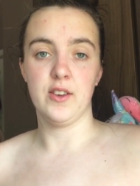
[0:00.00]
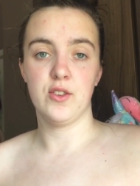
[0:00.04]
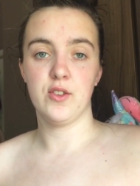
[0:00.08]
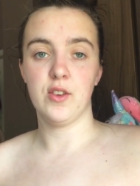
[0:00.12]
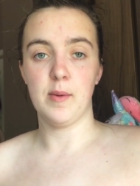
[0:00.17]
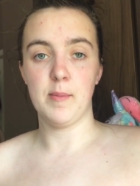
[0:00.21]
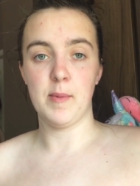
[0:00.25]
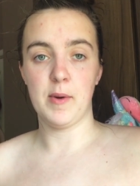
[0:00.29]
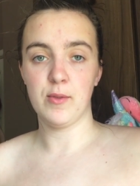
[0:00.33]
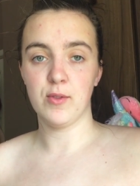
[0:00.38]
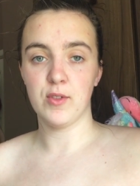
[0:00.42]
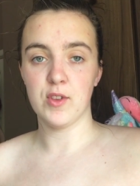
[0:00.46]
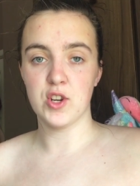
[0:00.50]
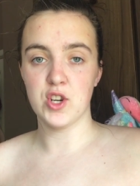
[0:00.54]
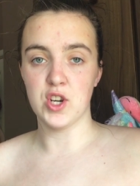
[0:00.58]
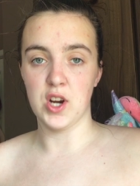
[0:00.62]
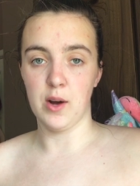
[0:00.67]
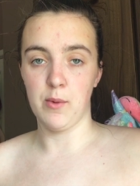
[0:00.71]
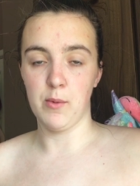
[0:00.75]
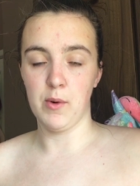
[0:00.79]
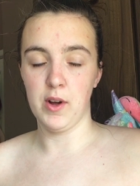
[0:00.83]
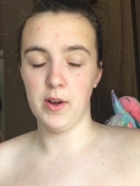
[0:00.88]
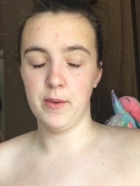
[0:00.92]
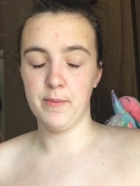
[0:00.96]
so I'm out the
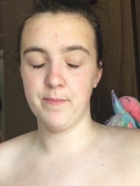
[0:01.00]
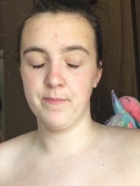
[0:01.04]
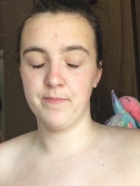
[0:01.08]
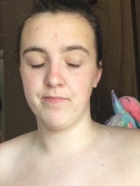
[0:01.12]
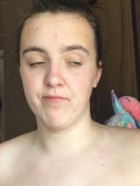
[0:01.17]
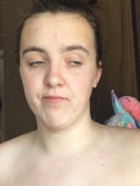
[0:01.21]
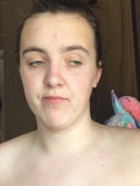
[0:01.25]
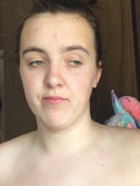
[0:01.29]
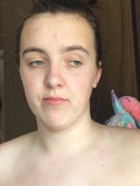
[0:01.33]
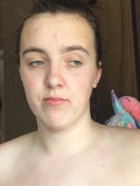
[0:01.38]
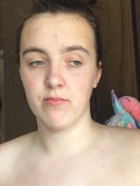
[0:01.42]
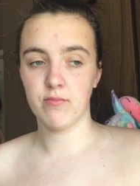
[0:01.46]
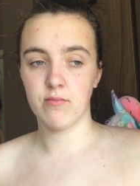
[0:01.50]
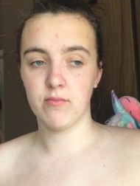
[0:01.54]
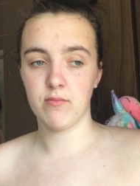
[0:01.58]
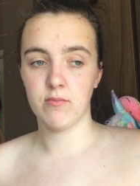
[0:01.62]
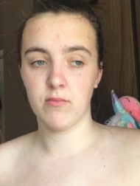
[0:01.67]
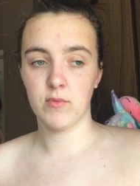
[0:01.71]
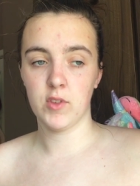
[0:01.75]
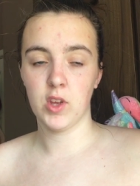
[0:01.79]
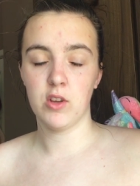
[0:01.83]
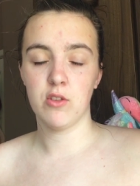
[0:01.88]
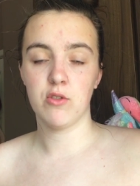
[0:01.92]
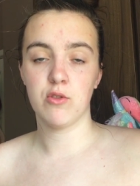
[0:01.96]
shower.
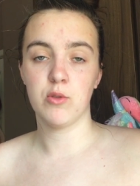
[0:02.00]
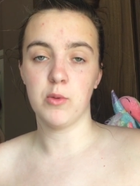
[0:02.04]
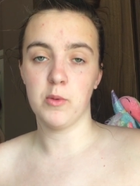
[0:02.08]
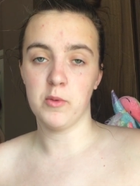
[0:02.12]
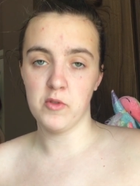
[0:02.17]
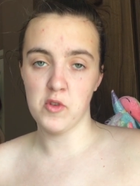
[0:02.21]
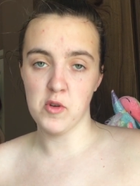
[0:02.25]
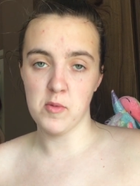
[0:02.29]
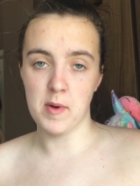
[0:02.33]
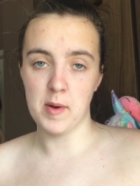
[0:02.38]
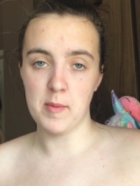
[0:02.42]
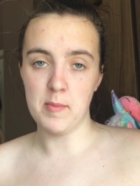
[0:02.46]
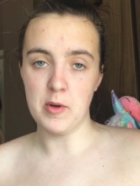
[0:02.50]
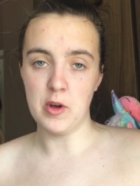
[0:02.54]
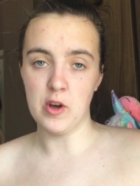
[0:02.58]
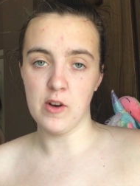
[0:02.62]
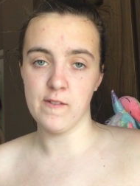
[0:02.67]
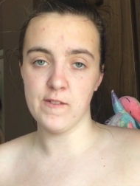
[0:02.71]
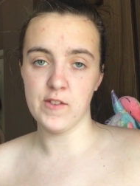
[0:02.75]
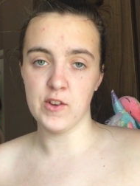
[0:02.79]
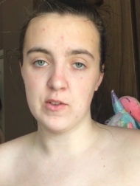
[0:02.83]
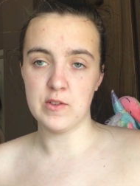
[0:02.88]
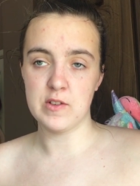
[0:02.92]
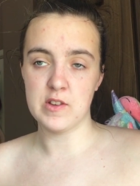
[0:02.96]
Some of you might be
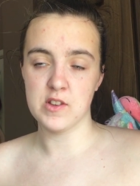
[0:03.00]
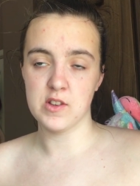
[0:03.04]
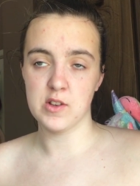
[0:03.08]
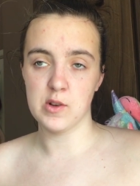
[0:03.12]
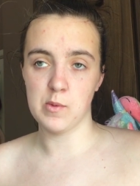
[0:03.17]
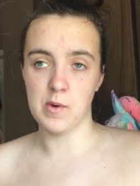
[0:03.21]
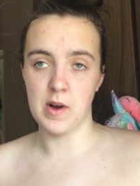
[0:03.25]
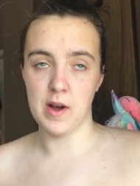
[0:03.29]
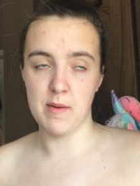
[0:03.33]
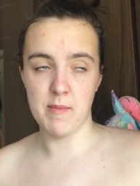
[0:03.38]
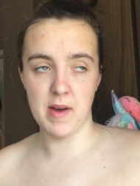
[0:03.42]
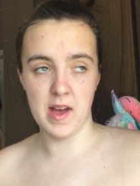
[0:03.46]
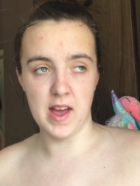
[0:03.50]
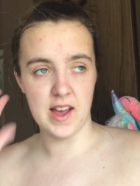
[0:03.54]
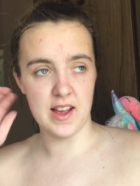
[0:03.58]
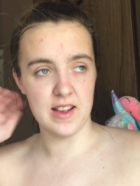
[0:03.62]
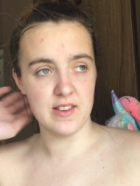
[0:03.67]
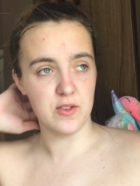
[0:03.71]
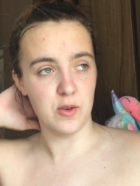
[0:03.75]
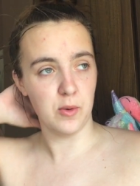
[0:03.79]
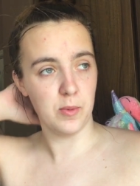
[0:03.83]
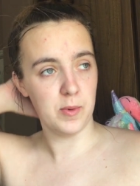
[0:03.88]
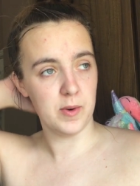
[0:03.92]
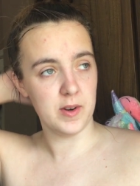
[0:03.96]
confused as to why my hair's
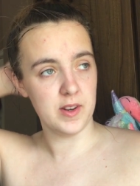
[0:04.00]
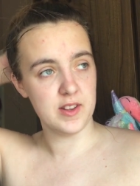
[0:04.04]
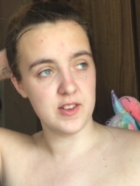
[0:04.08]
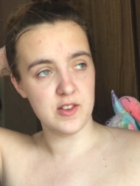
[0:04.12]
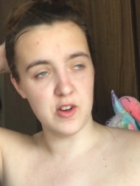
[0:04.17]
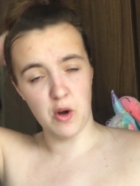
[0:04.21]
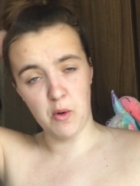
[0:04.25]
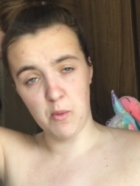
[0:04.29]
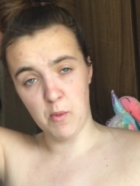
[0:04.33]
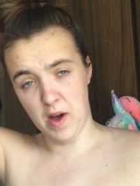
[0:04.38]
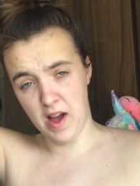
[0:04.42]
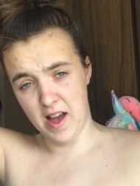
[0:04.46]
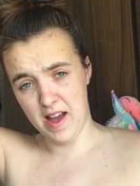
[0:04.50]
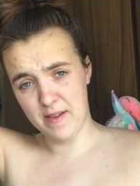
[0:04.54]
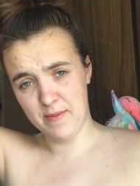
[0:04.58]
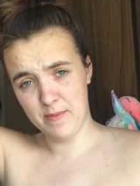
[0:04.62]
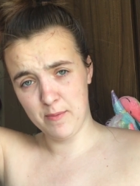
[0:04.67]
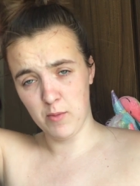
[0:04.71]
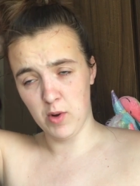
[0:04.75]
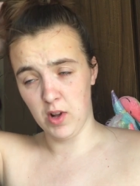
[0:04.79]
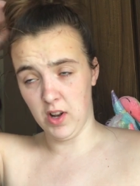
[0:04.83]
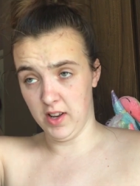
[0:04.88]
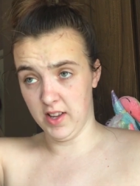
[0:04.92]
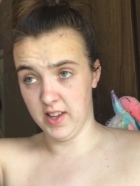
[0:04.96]
up and it's not wet.
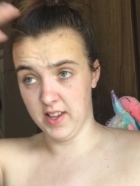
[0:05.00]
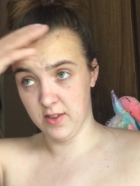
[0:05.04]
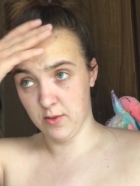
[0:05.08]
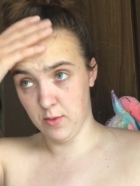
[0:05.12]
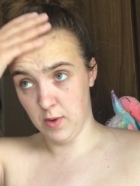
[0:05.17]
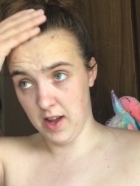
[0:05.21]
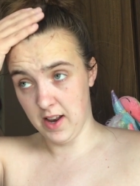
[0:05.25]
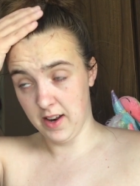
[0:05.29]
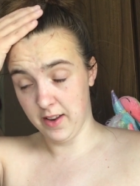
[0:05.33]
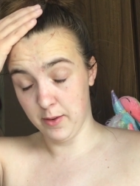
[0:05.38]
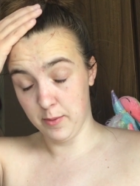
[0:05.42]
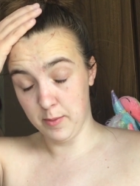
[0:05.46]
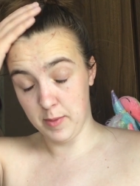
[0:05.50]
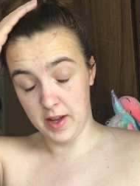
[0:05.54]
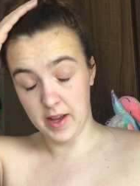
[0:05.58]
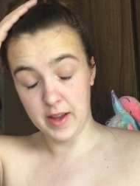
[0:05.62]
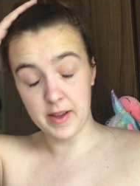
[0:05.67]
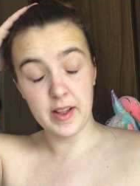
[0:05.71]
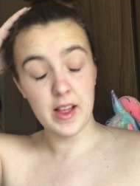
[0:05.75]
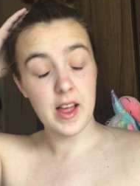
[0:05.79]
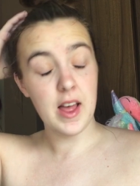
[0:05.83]
Well, it is wet a little bit.